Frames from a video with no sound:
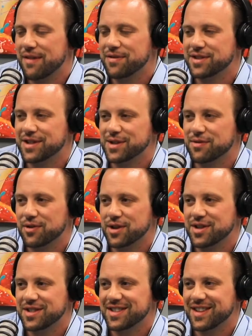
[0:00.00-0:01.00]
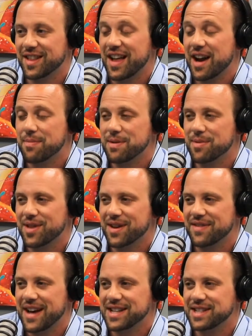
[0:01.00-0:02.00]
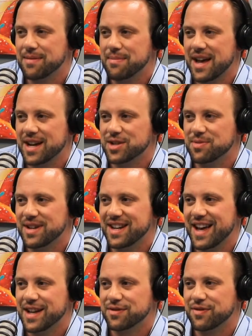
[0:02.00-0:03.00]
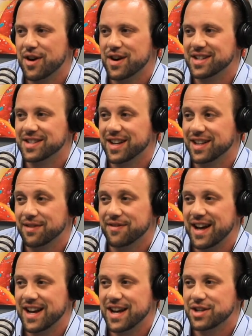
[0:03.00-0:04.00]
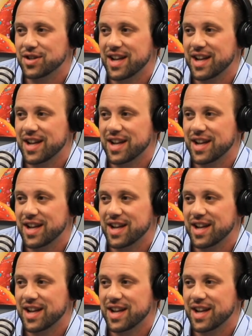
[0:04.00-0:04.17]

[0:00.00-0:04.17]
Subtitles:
this first. A lot of people think of asset management as far as like the financial aspect.